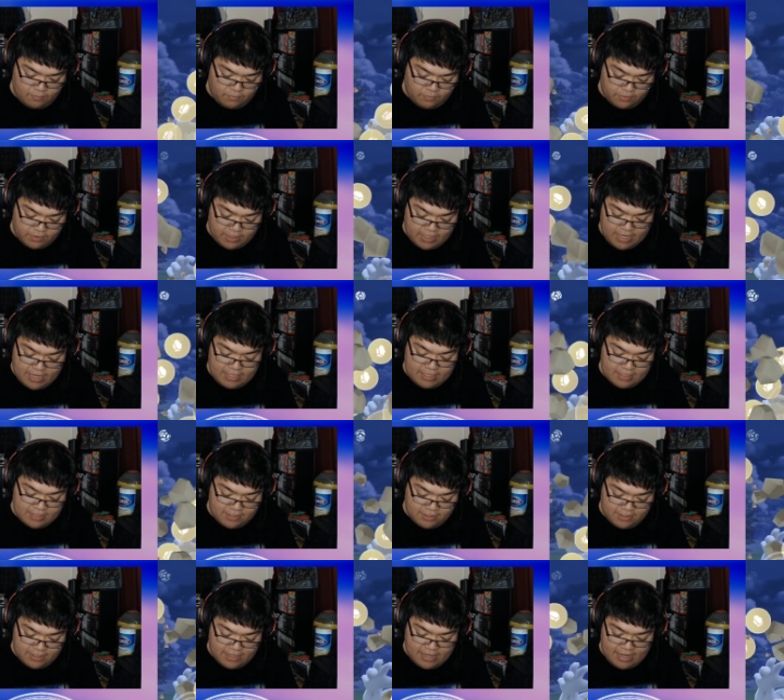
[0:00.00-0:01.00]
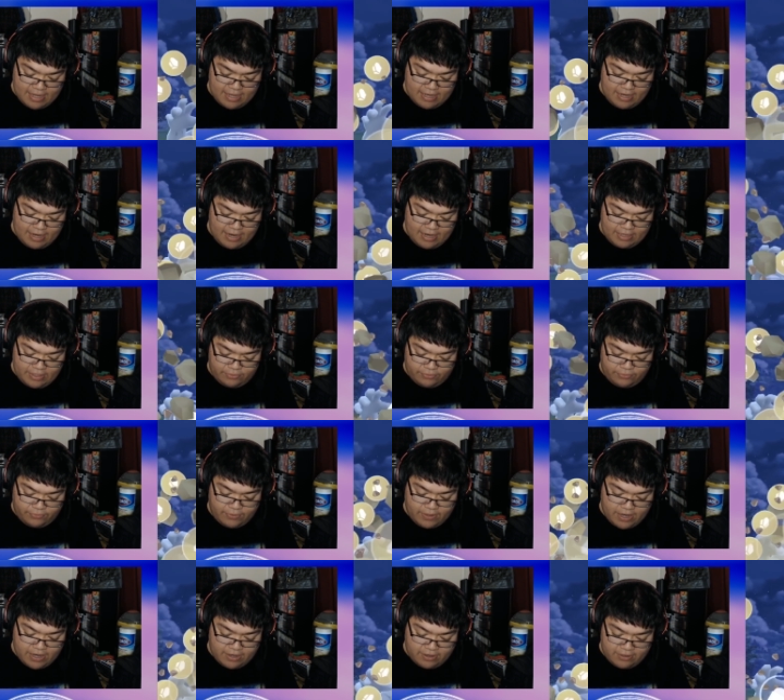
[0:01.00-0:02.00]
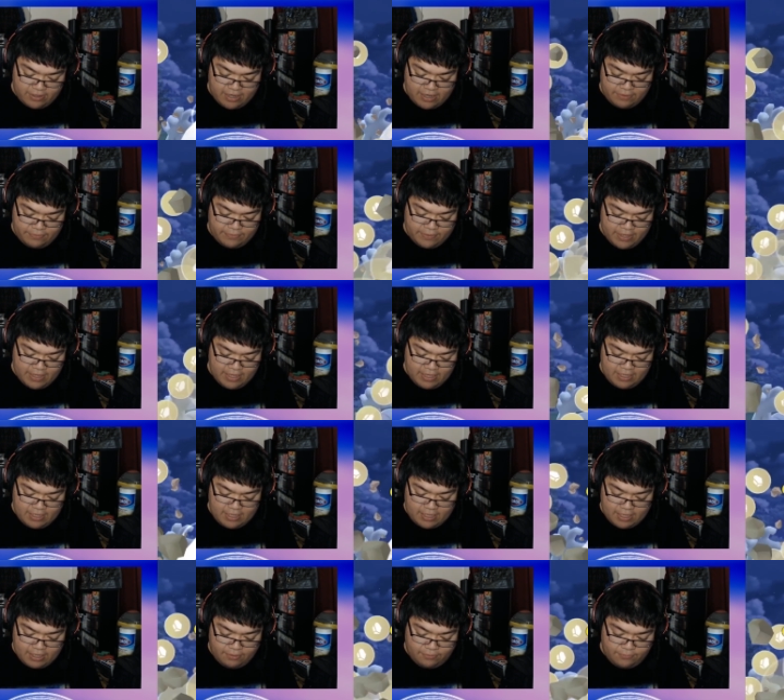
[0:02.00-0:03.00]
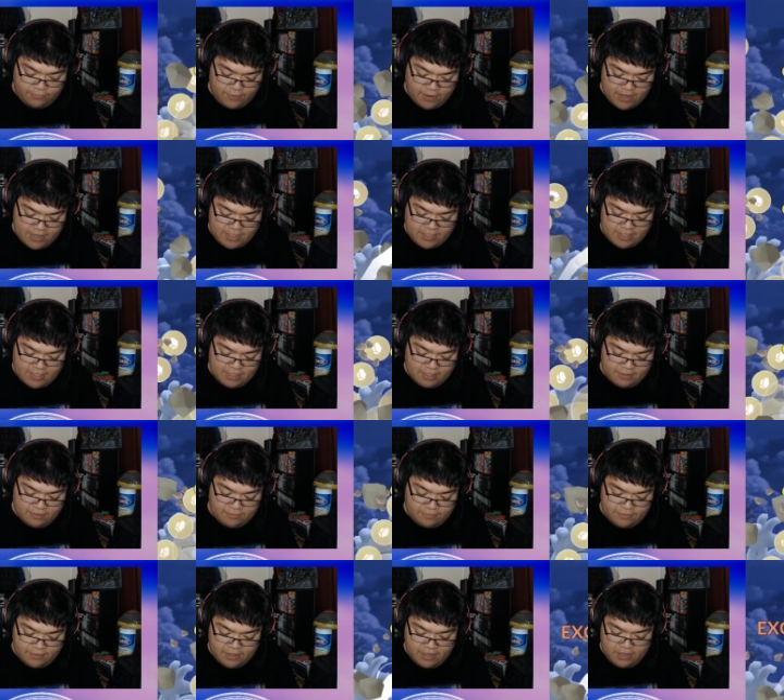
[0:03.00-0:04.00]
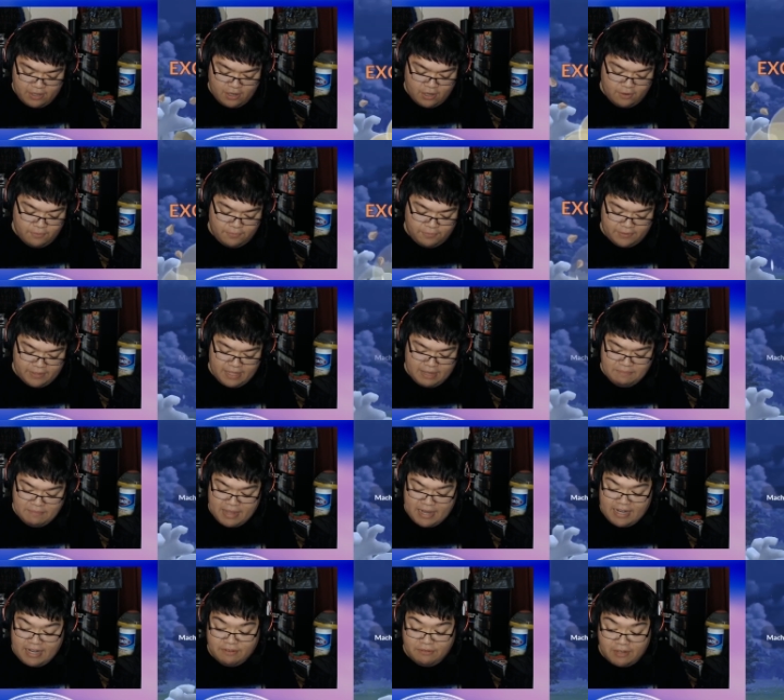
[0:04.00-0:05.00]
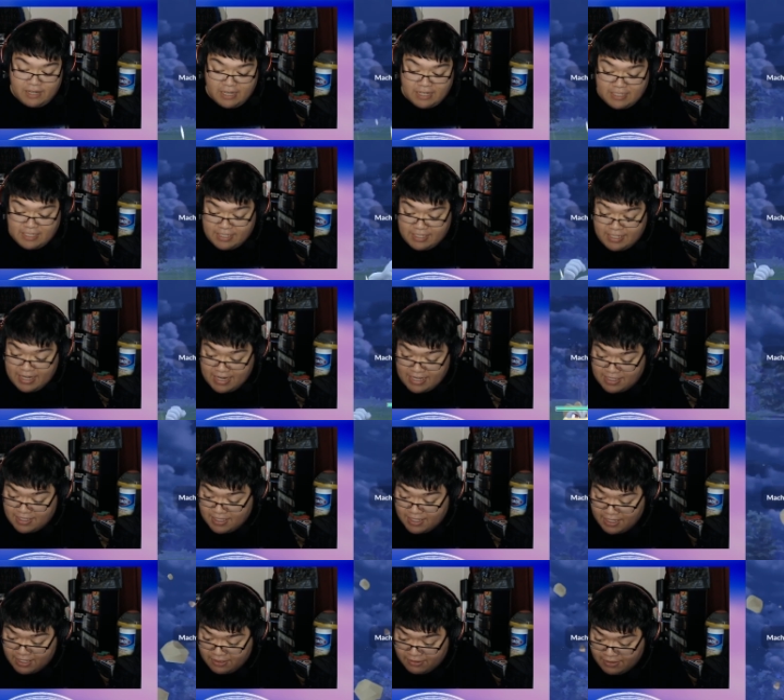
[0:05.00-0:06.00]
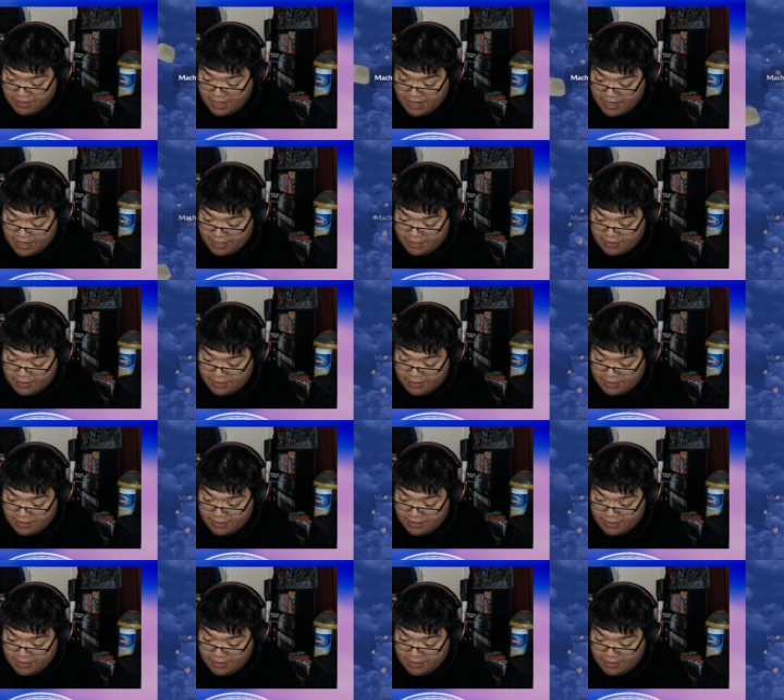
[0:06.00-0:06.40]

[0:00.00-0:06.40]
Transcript: right, let's go ahead and fire off our first of hopefully many rock slides their way.